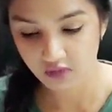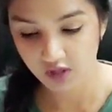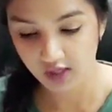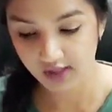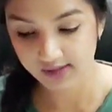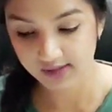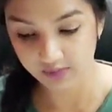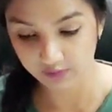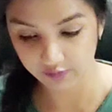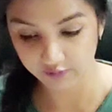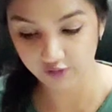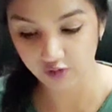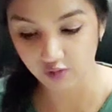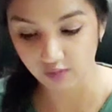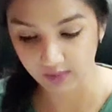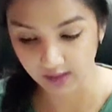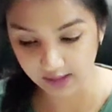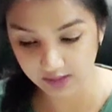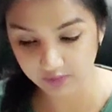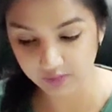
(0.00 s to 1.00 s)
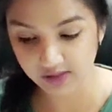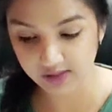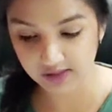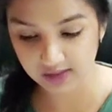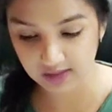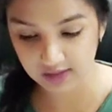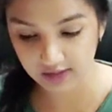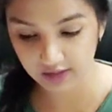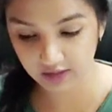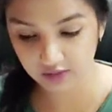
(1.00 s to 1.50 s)
Some of you might be
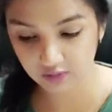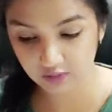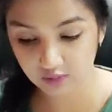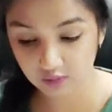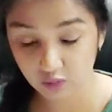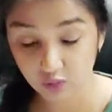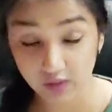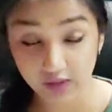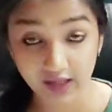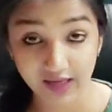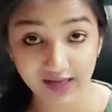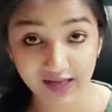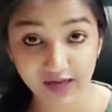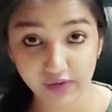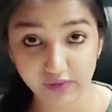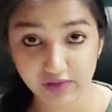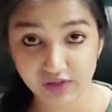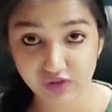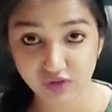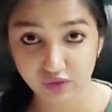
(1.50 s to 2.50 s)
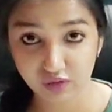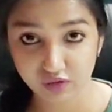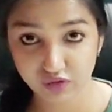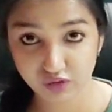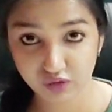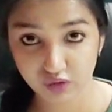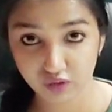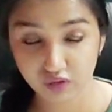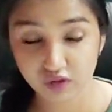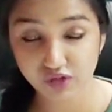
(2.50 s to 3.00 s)
dealing with an Aries or a
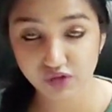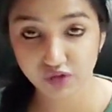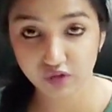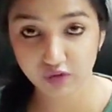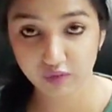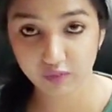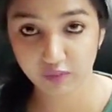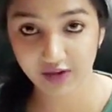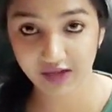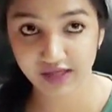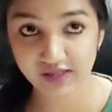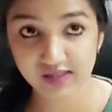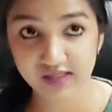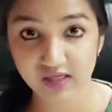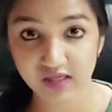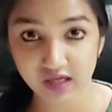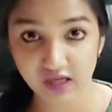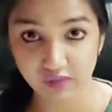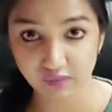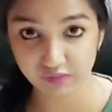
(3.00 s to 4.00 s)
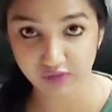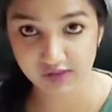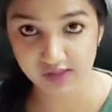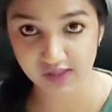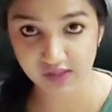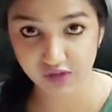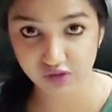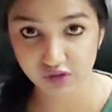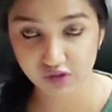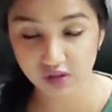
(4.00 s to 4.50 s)
Taurus or a person in
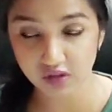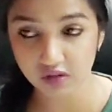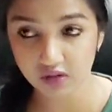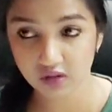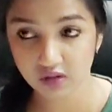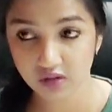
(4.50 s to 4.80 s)
possession.